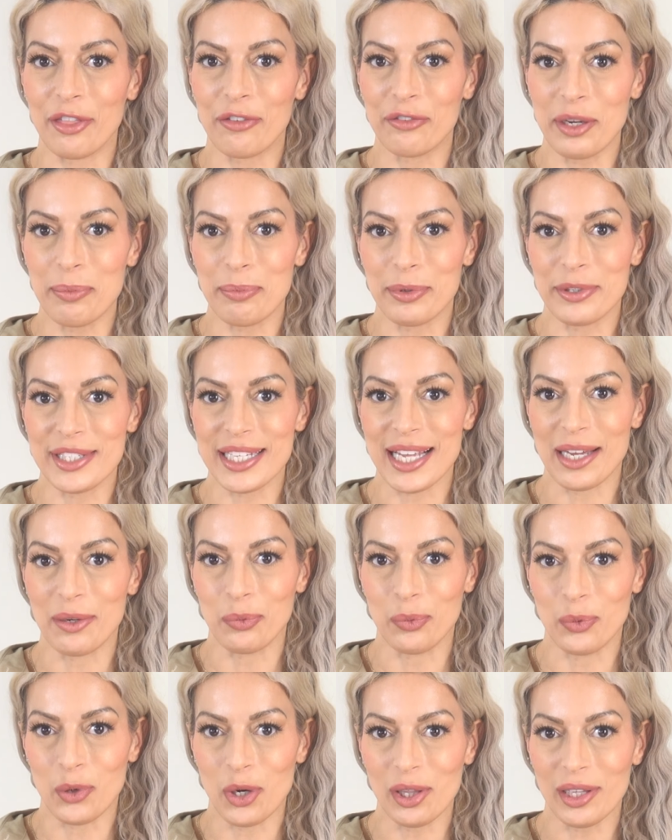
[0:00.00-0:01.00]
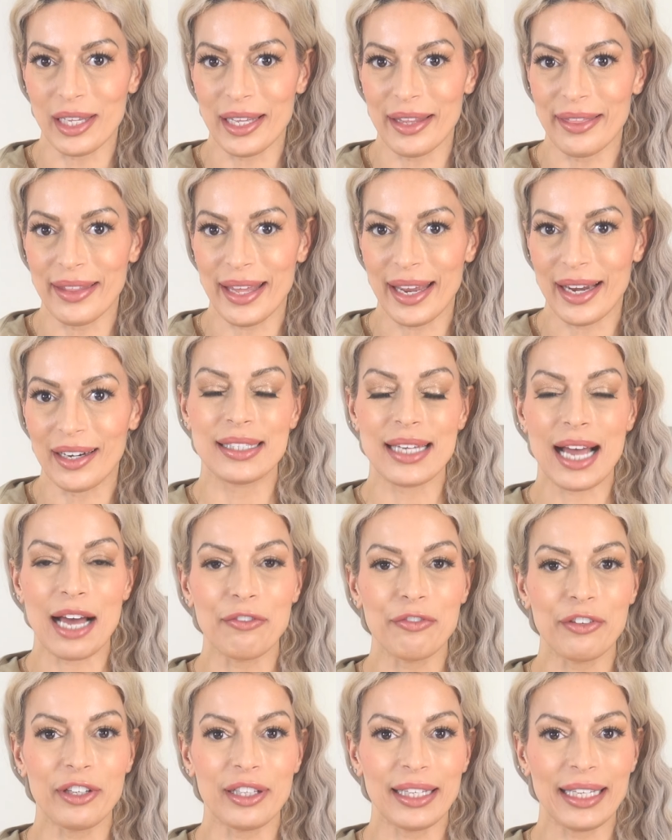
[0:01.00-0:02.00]
3% wool in there.
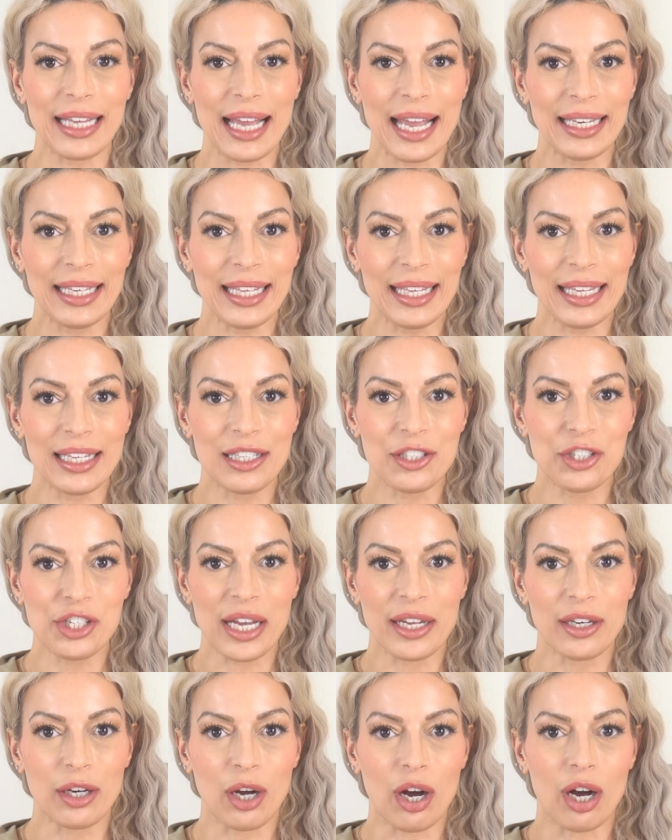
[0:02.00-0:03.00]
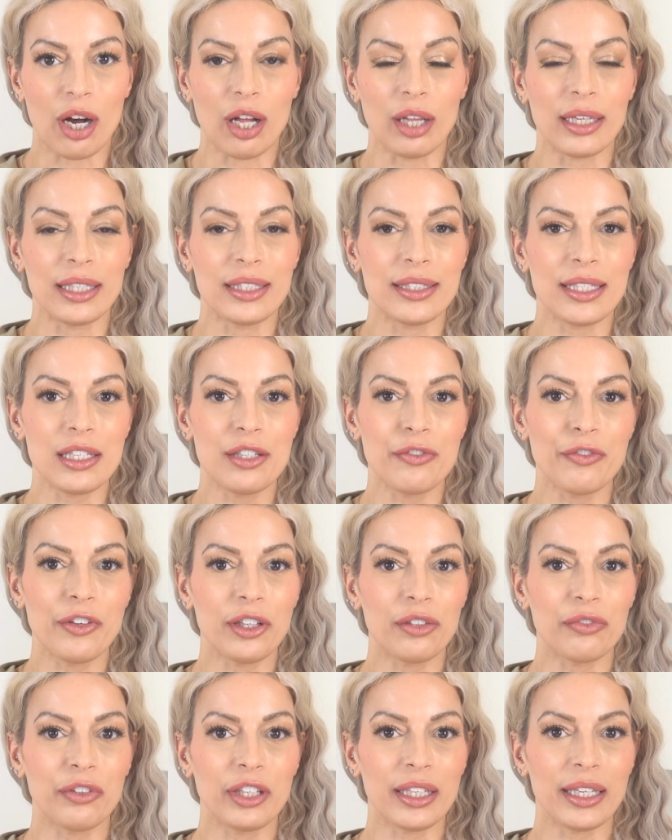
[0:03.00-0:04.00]
Not feeling any itch at all. It does
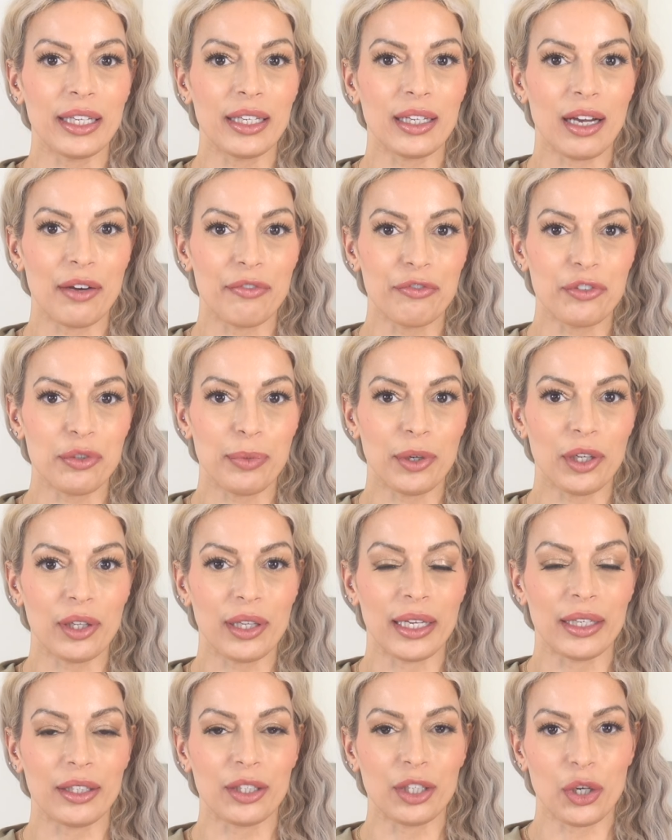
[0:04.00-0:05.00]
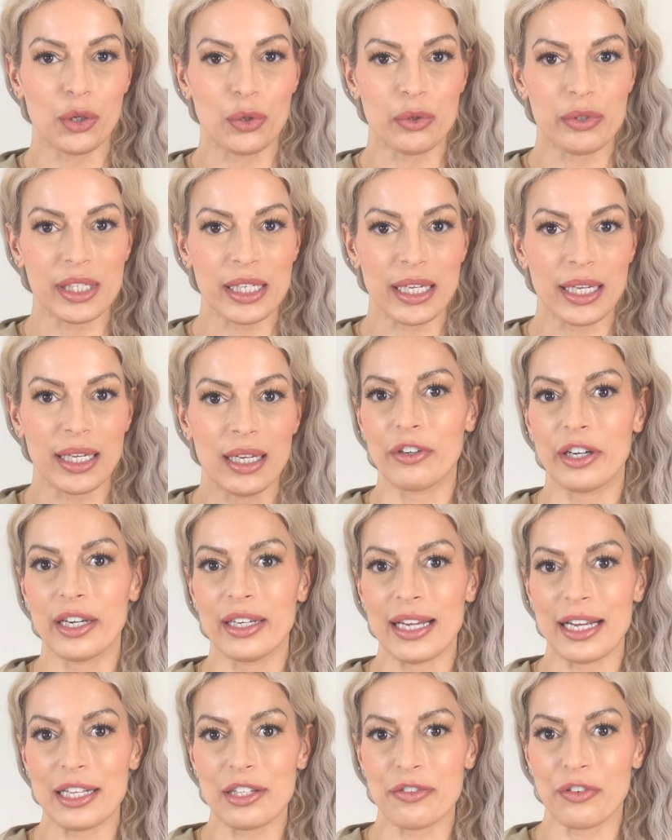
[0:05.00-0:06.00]
feel really comfortable and cozy. Very
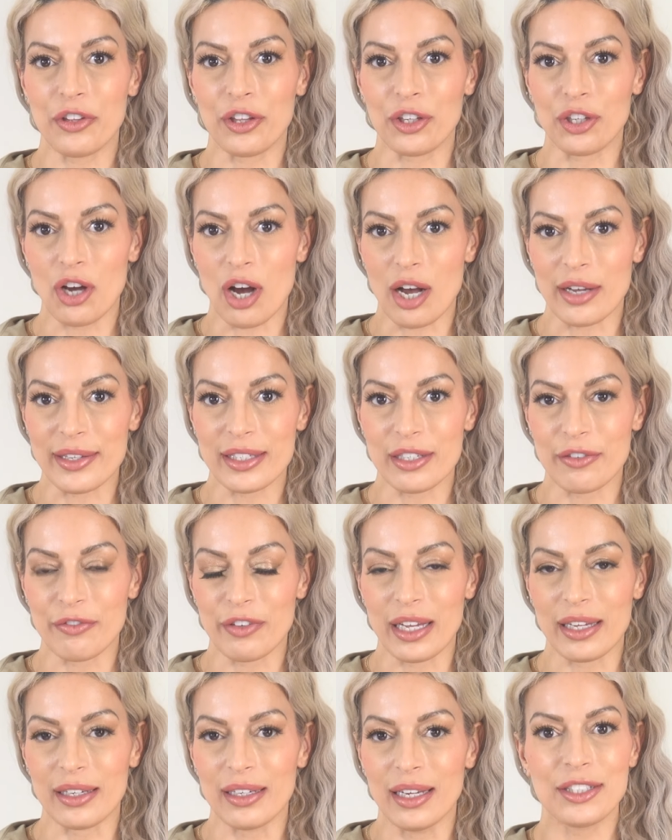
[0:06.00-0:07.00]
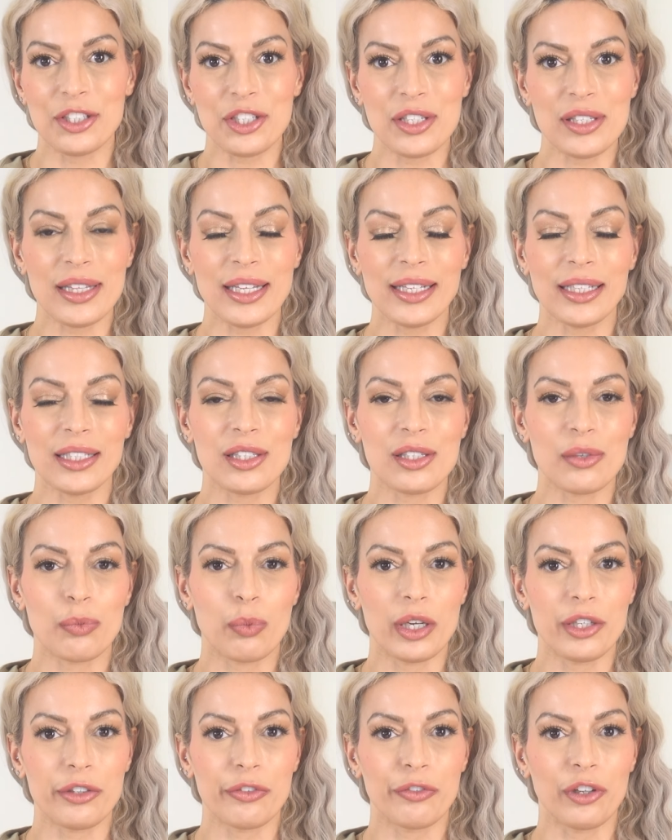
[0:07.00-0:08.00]
nice for the cost of it. I just think it's a
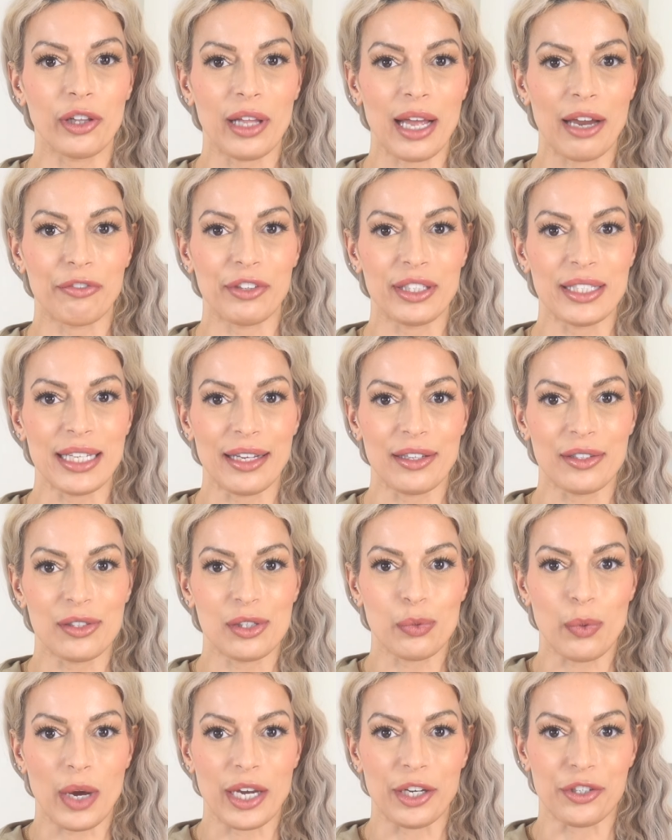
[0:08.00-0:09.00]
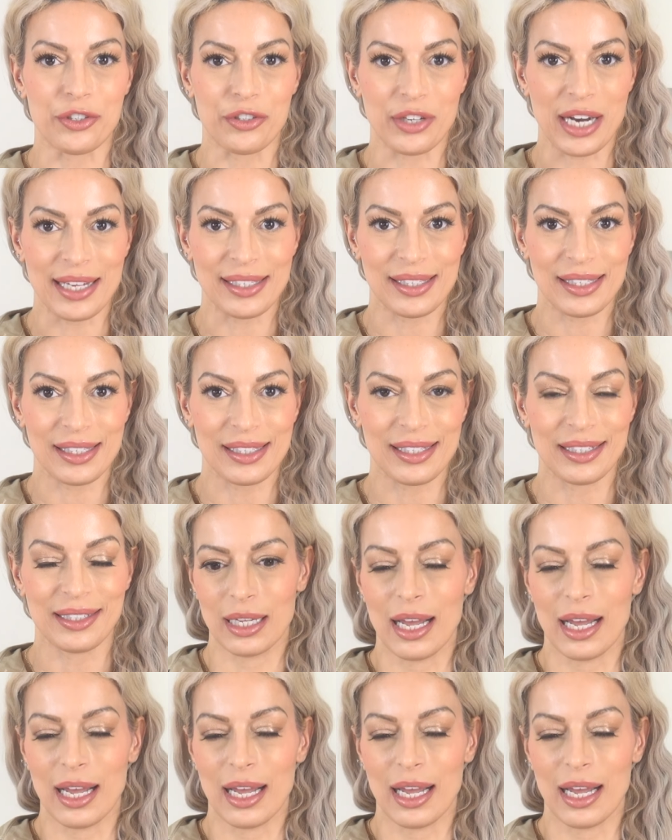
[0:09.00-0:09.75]
wonderful everyday sweater dress.